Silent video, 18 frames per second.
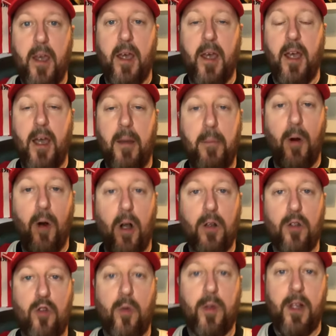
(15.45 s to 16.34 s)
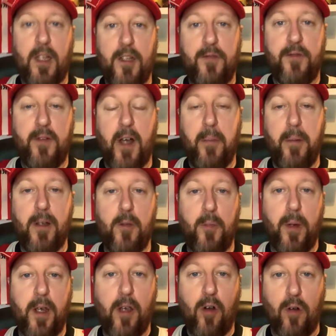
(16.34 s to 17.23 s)
Um, also, in the last five minutes,
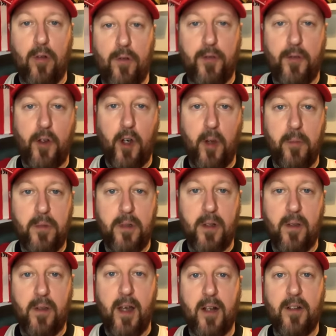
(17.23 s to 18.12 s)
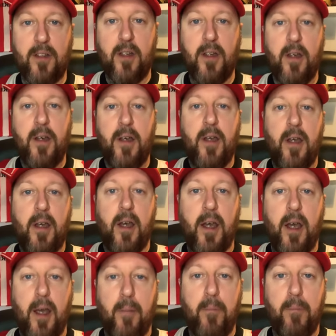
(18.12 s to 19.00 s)
been confirmed that
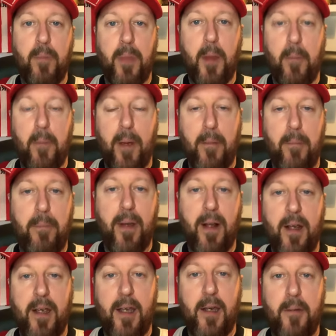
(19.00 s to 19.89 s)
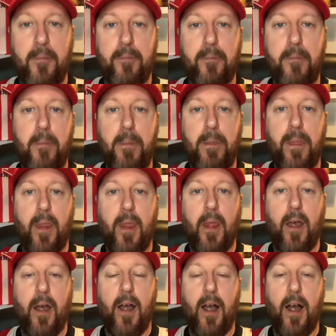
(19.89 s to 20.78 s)
um, Pembele
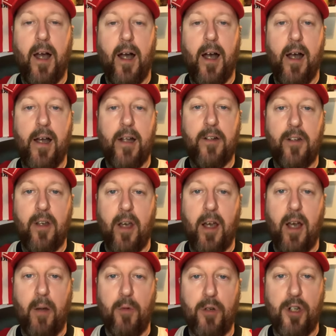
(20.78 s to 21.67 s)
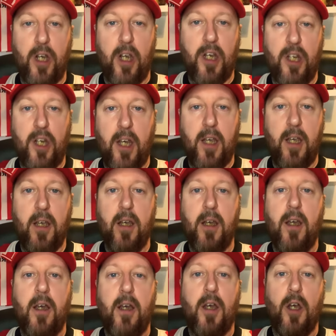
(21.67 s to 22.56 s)
and Awashishi,
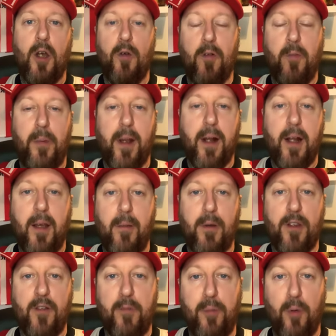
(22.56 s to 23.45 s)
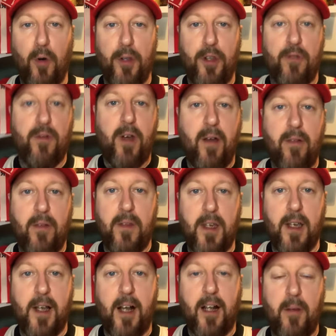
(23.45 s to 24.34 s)
who have been linked with, have both arrived at
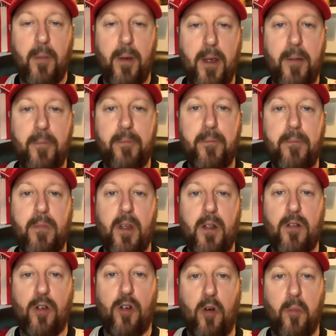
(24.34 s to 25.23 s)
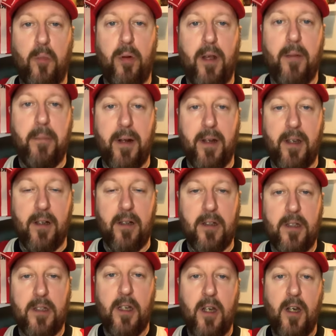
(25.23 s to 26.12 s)
the academy to complete
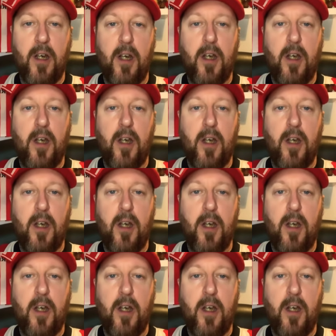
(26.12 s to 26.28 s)
medicals